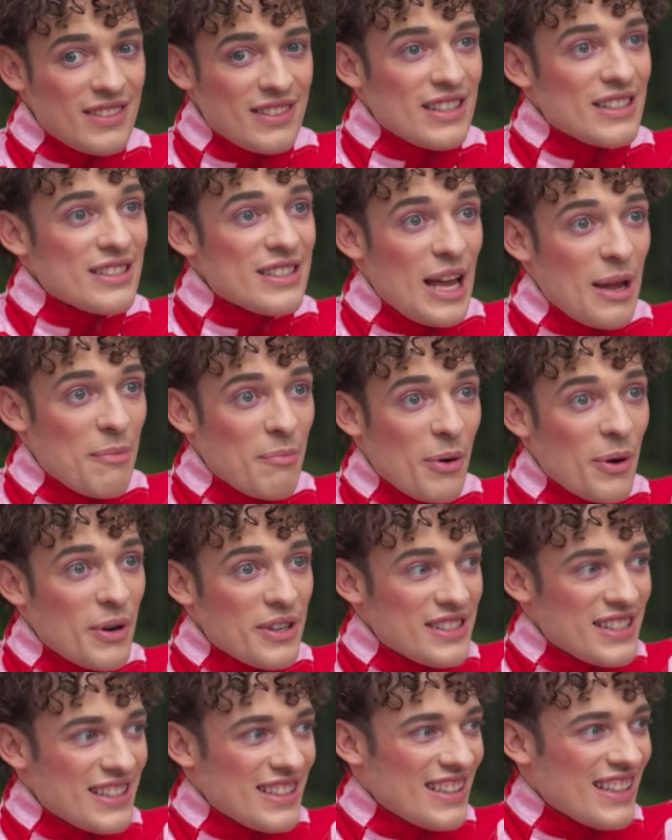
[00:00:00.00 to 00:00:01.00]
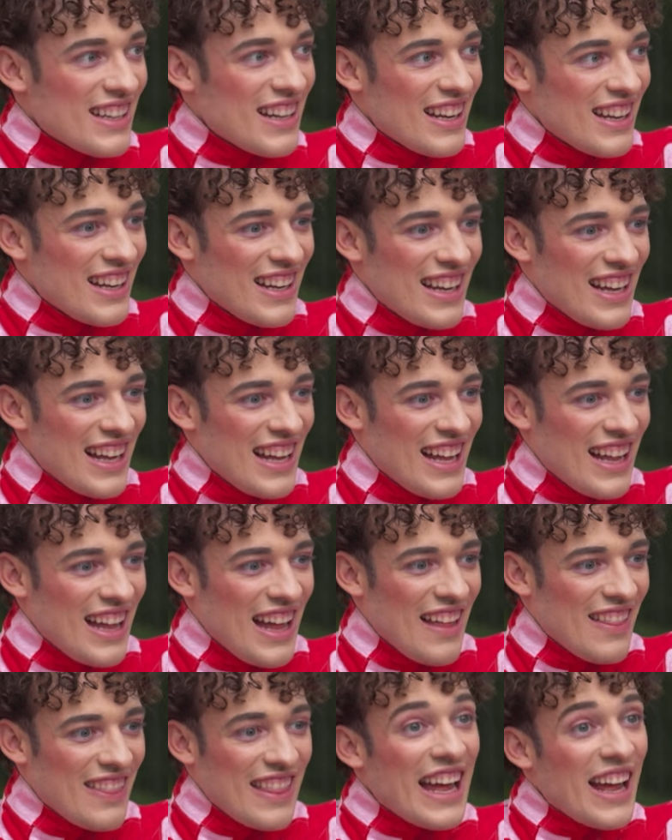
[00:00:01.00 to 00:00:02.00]
the same person
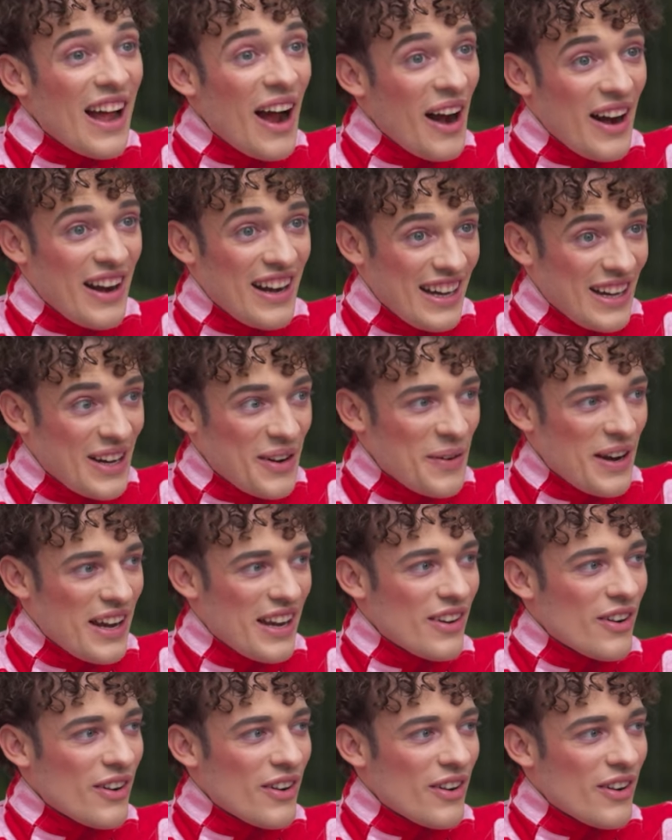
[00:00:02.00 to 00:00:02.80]
they are in a way,